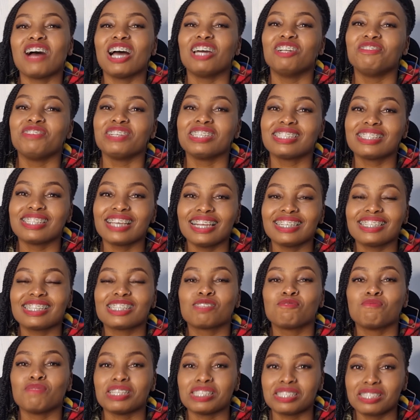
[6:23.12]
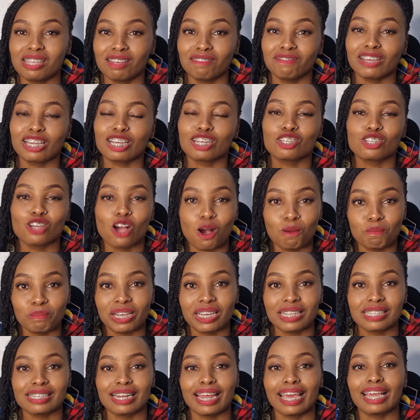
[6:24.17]
research specific
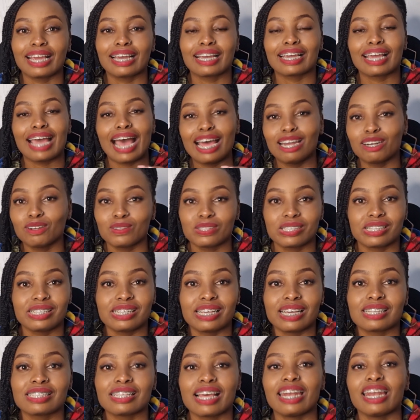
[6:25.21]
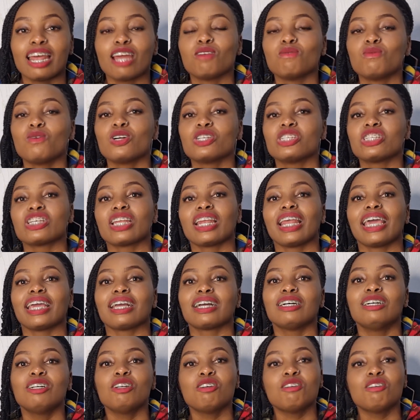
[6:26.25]
topics like candlesticks, and I'd watch like